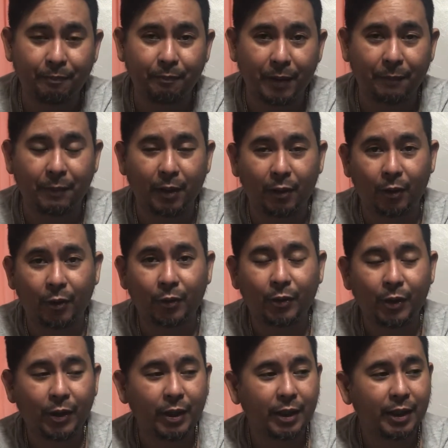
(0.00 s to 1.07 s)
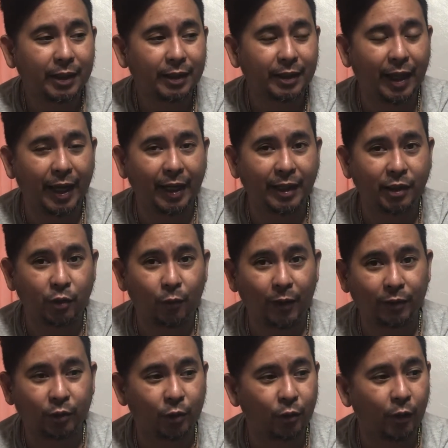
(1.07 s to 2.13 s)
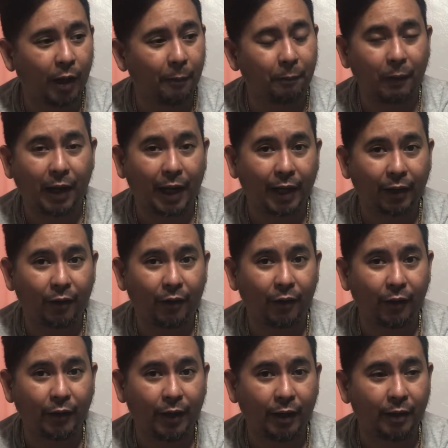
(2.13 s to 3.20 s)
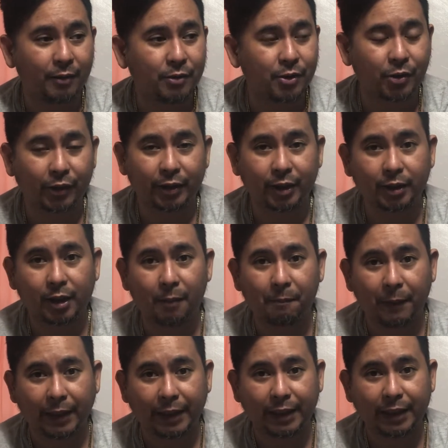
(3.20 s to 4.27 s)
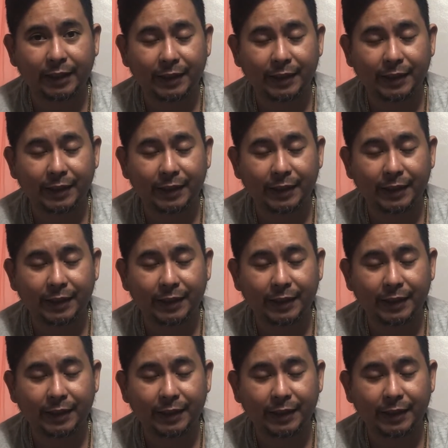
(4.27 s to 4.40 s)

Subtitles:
BPO, then you want to apply on a certain company.